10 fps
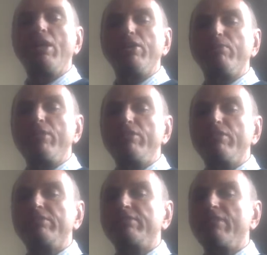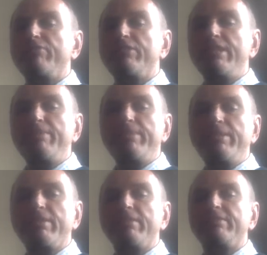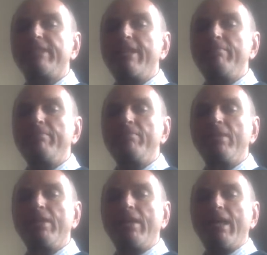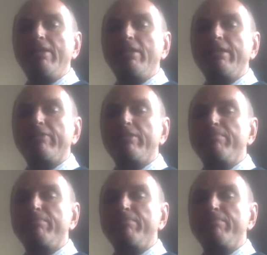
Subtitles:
the roaches stuffed deep into the stem, and the licorice